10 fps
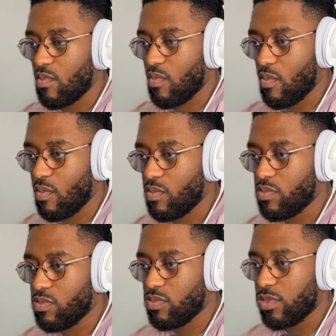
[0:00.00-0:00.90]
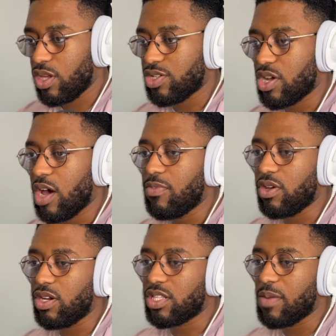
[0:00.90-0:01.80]
So I'm not
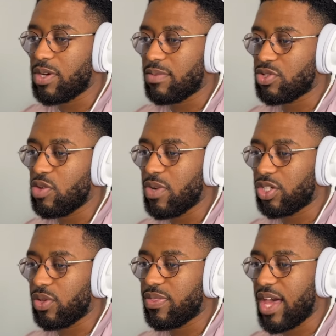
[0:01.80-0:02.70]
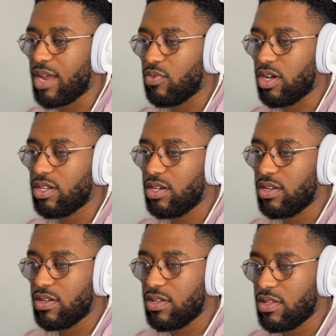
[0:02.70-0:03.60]
going to double up too much on that one.
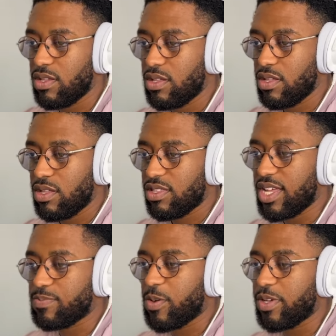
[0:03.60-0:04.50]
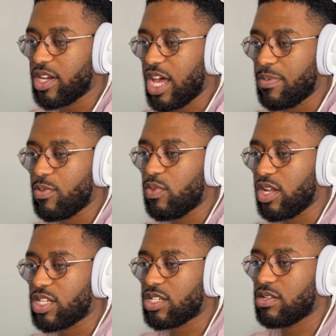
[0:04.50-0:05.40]
That's probably going to happen
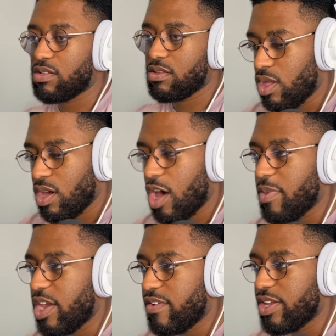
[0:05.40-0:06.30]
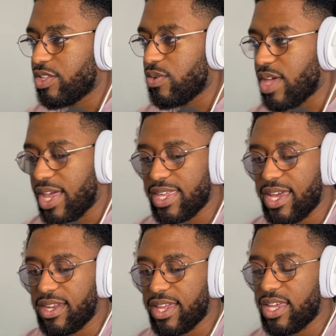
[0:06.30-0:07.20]
once. I'm hearing it do that
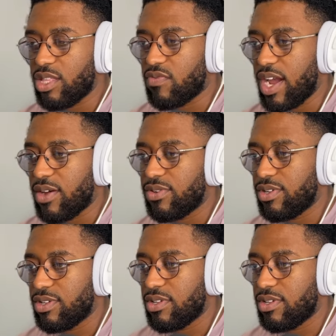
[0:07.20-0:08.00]
again, like in the round.